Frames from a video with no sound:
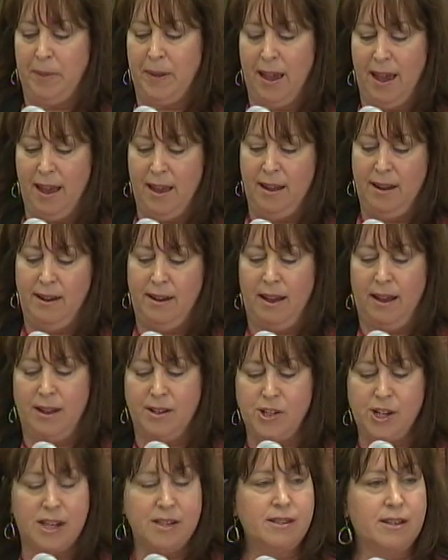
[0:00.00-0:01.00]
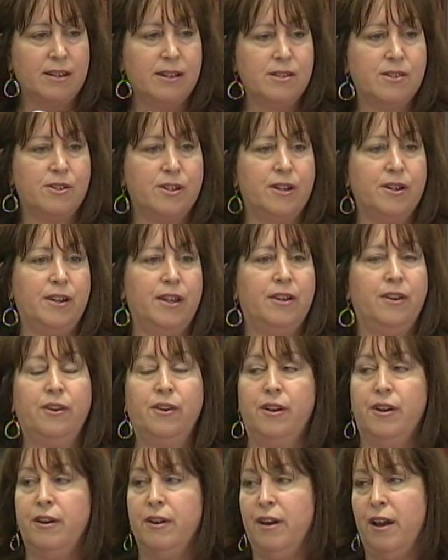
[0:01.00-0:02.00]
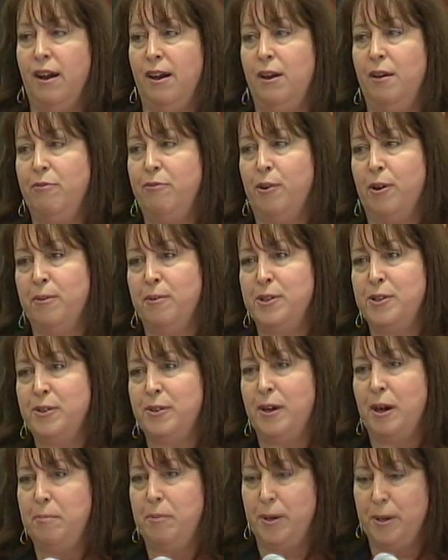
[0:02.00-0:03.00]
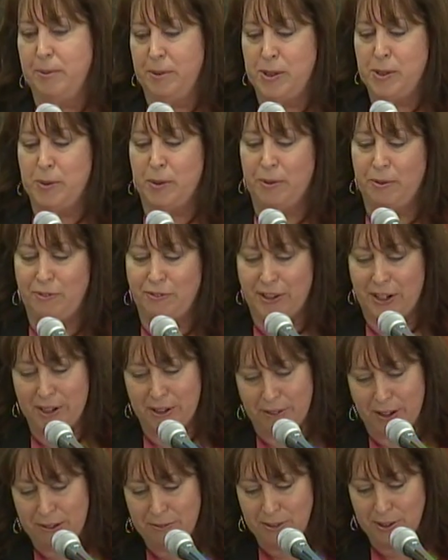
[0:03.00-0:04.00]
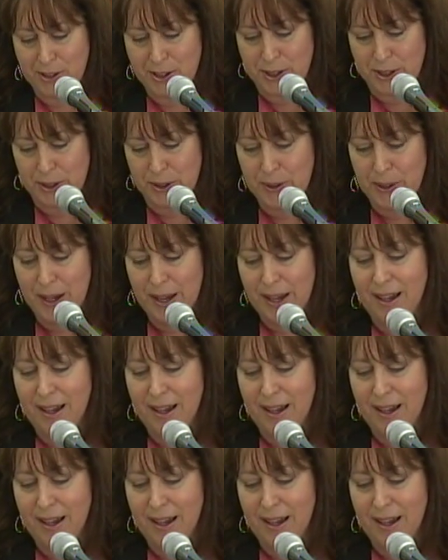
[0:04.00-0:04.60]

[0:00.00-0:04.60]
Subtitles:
and Jessica Stern in her foreword to our book, which we're very grateful to,